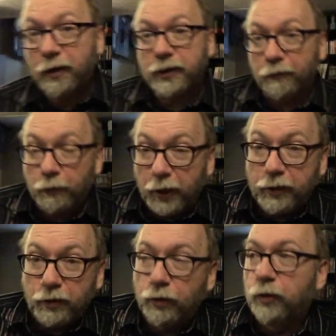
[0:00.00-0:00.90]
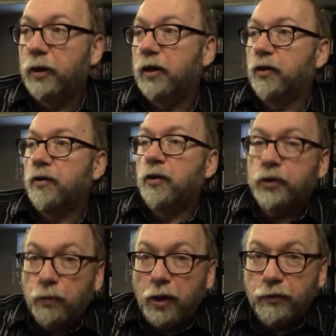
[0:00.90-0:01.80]
else ever read it or, uh, or
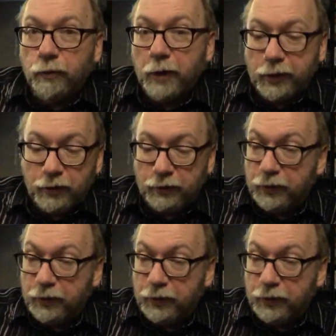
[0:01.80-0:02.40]
knows Twilight Zone magazine,